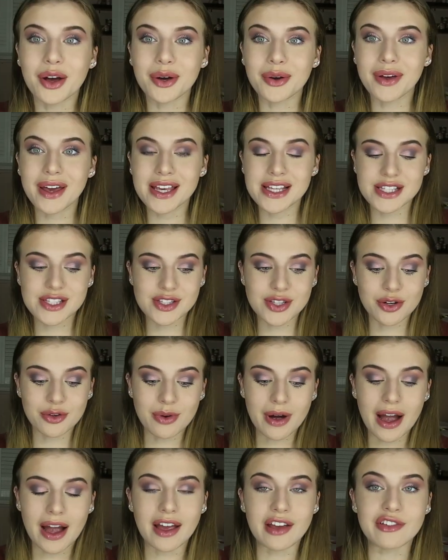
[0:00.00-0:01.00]
Okay, so
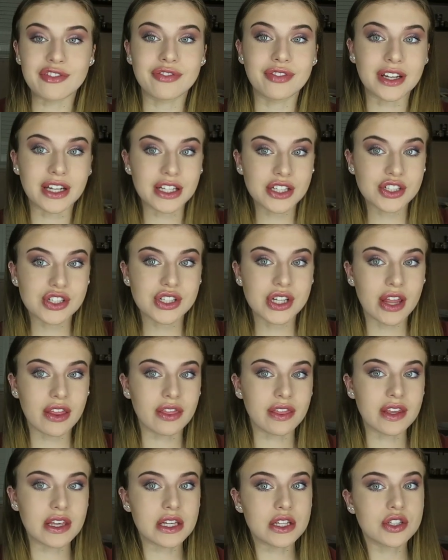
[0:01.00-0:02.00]
I
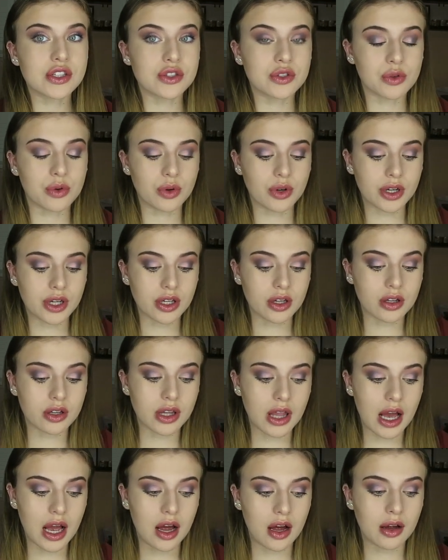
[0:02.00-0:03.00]
finished the
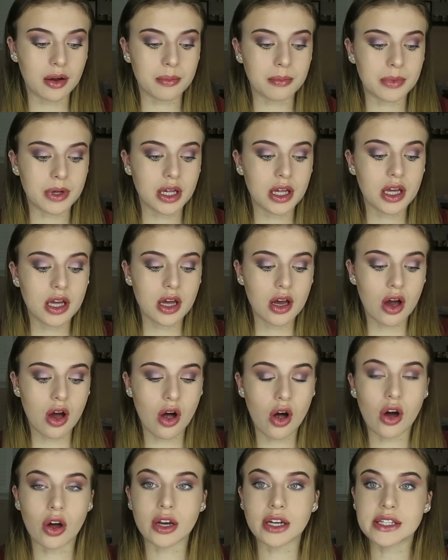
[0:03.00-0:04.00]
tutorial.
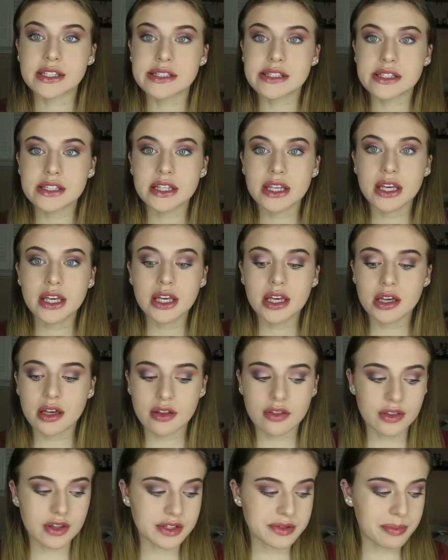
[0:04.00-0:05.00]
Honestly,
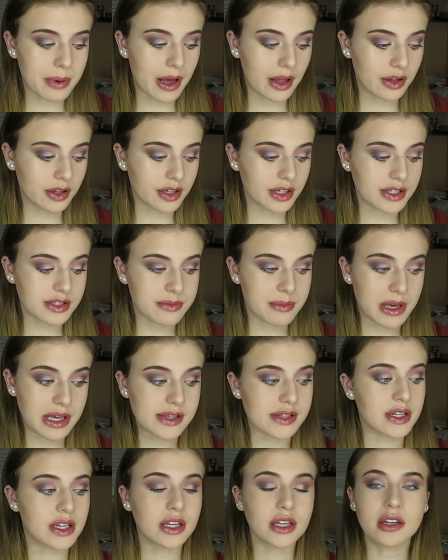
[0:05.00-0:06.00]
this palette is
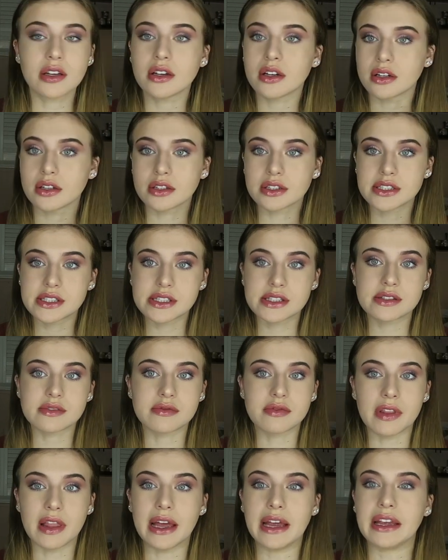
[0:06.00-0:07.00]
amazing.
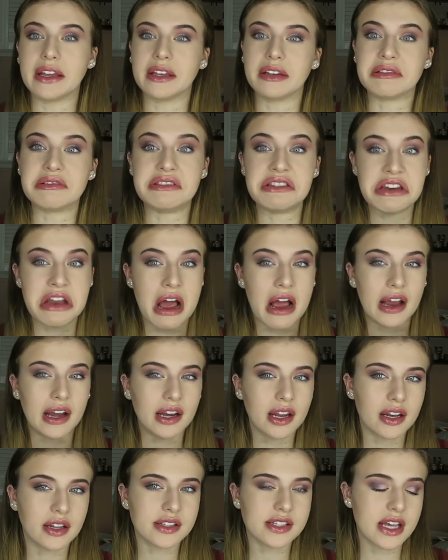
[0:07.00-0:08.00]
Like
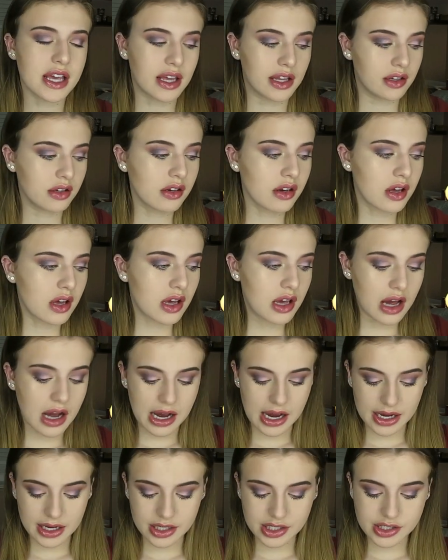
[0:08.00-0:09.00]
9 out of 10.
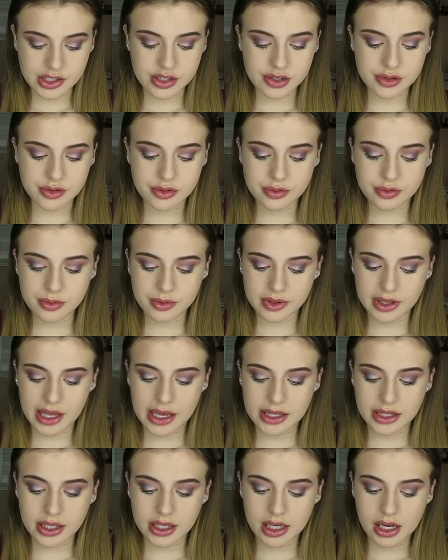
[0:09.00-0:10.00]
I do
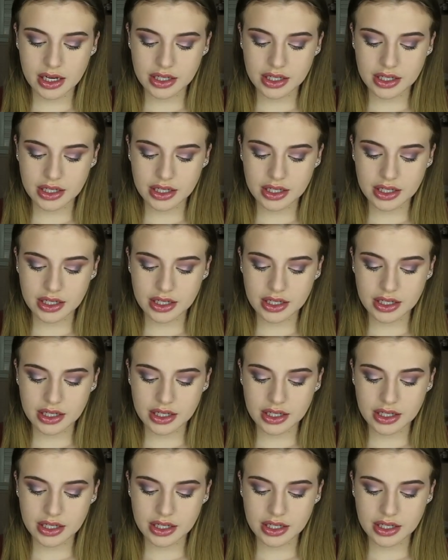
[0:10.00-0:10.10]
like it.